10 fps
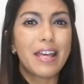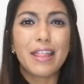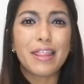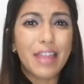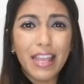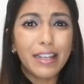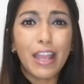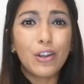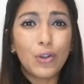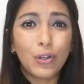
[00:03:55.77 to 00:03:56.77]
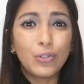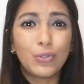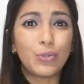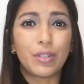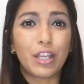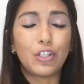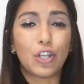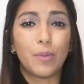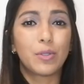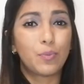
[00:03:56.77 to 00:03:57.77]
They cannot do their
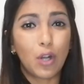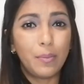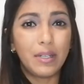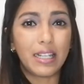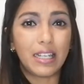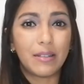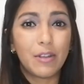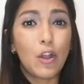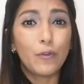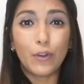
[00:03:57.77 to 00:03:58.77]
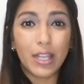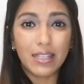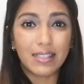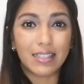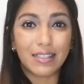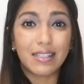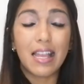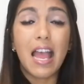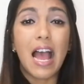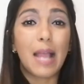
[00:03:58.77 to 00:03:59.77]
jobs properly. For instance,
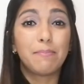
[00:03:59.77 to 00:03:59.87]
"I